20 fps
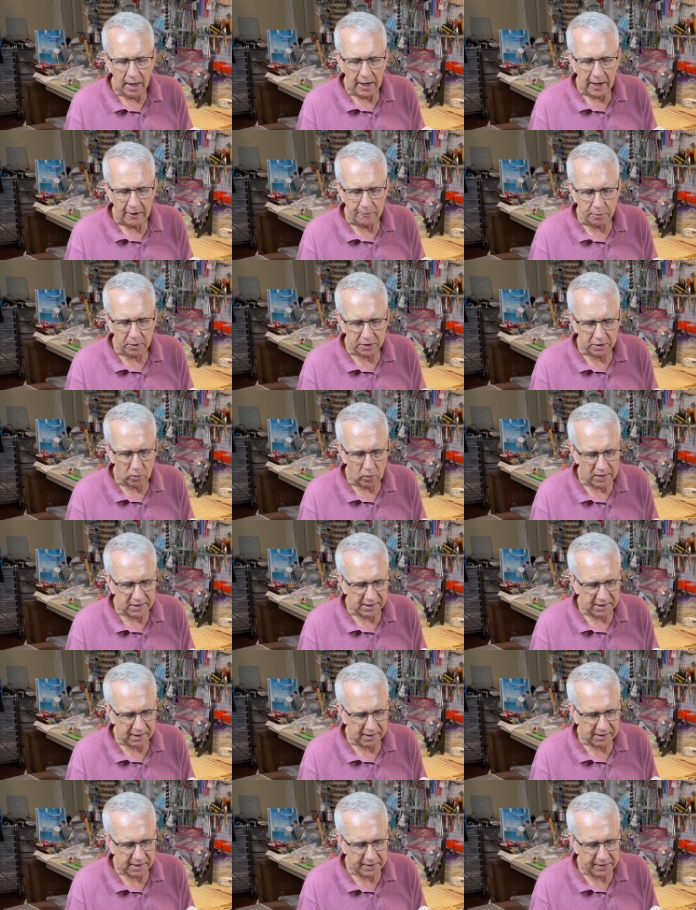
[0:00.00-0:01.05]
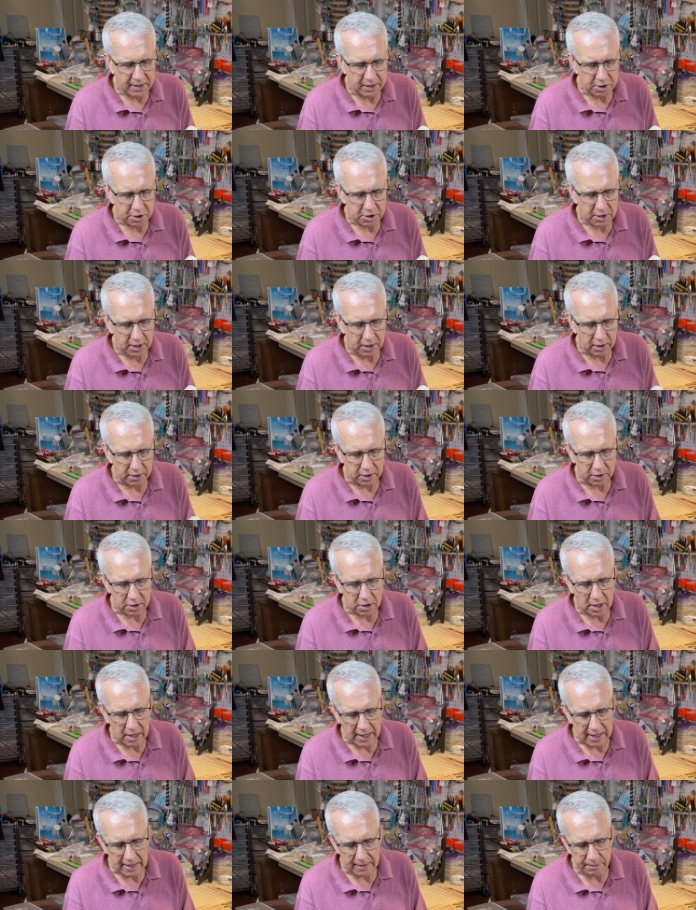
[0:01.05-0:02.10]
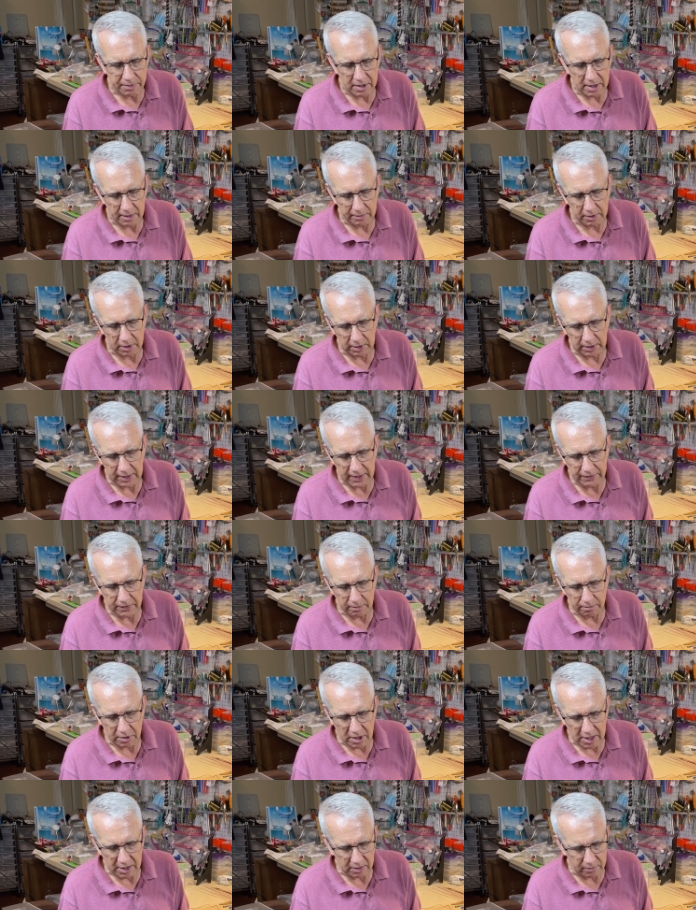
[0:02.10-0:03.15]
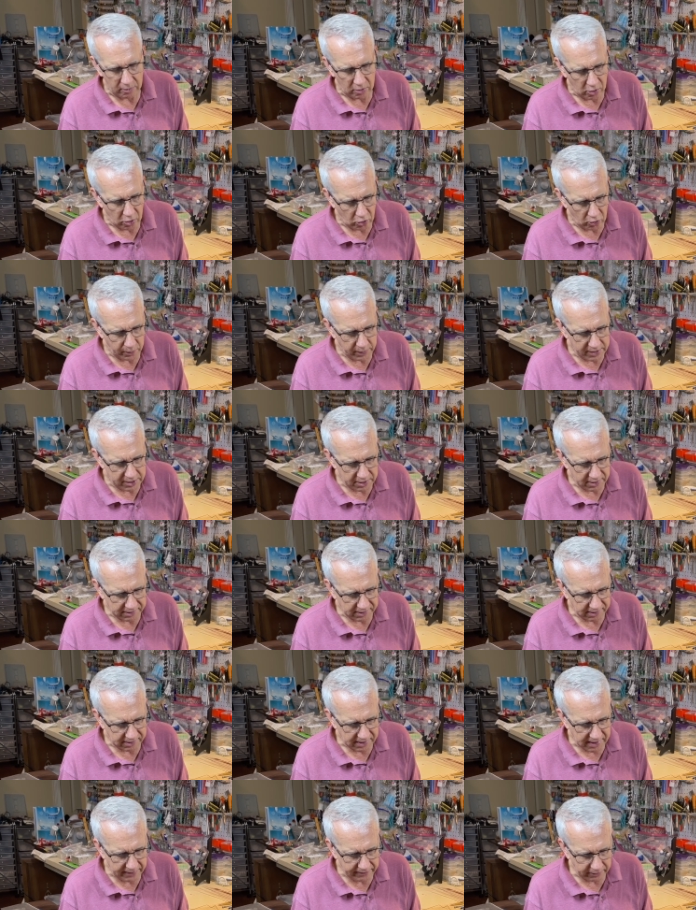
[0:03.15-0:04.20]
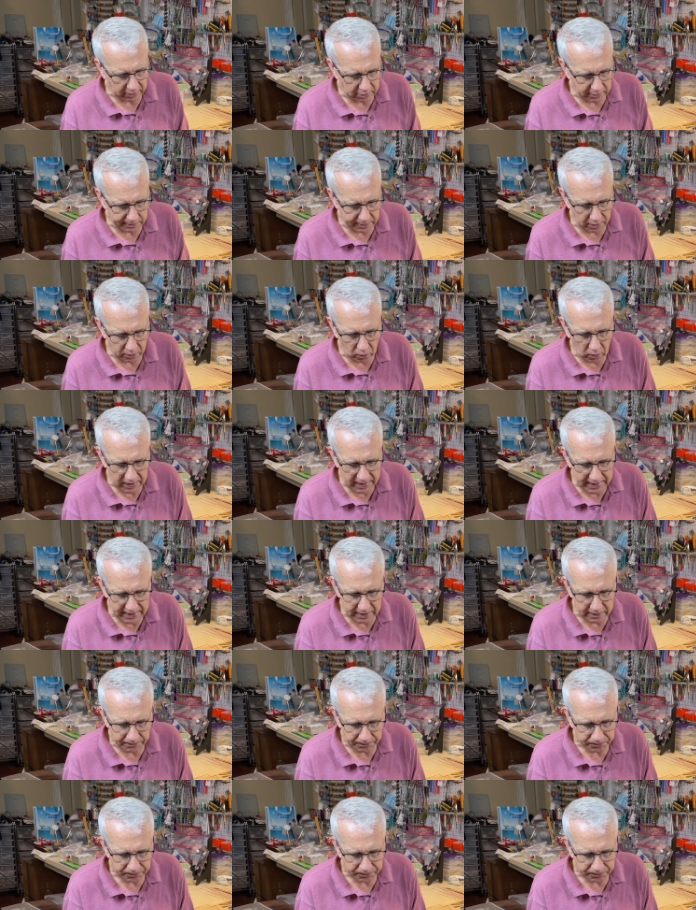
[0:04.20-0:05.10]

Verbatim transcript: I put the 160th inch sheet on the top. I'm going to leave the bottom open just to save a little bit of weight.